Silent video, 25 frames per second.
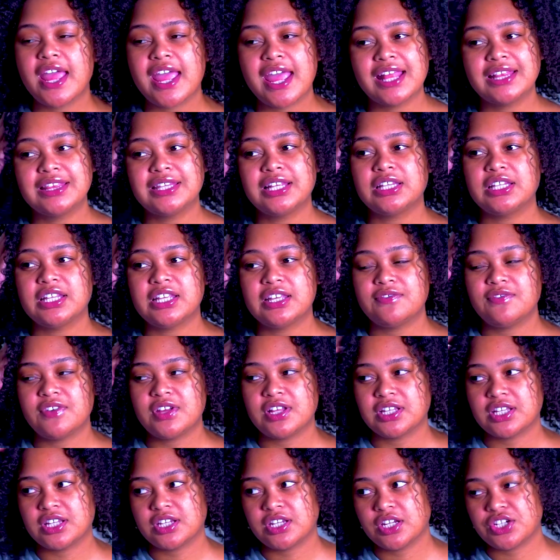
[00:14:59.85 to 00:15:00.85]
and the
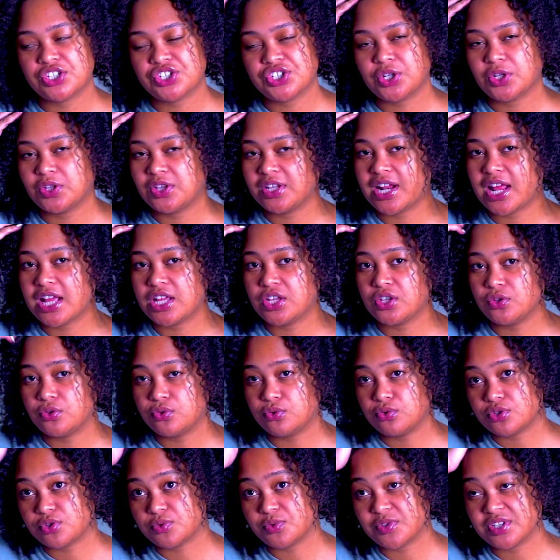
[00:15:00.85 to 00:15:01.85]
leave-in conditioner that I used